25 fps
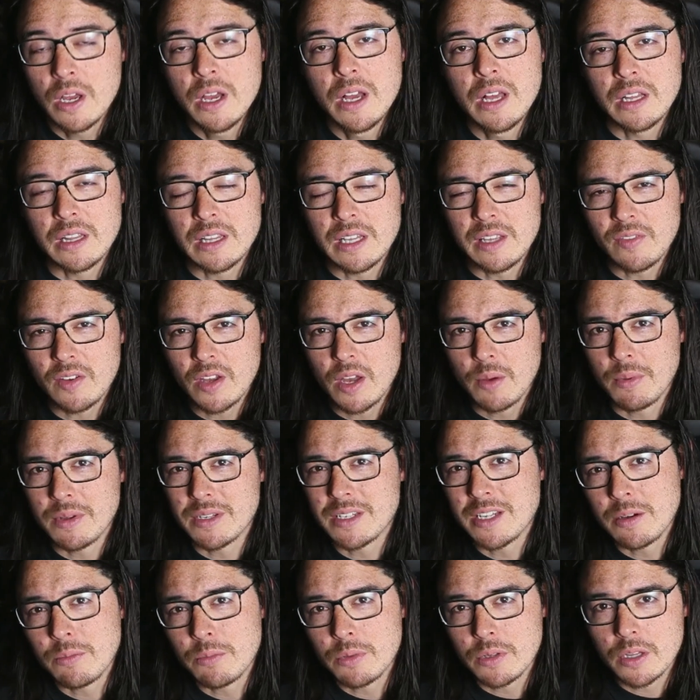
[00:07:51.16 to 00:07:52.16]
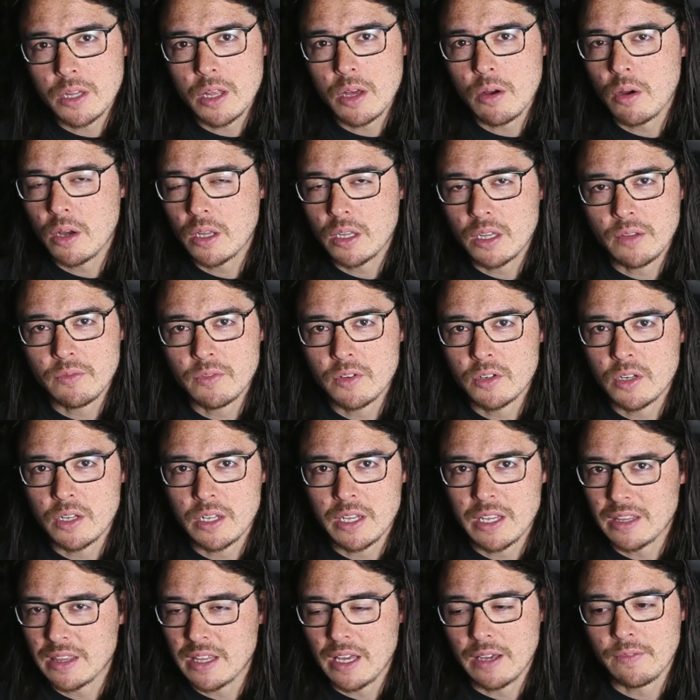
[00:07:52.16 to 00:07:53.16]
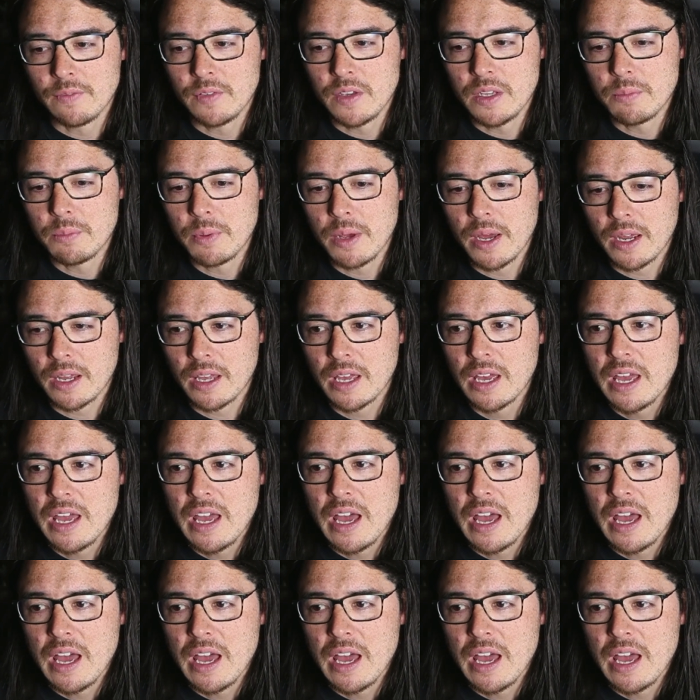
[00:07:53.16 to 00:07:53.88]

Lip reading: leave a comment down below. I'd love to get that feedback.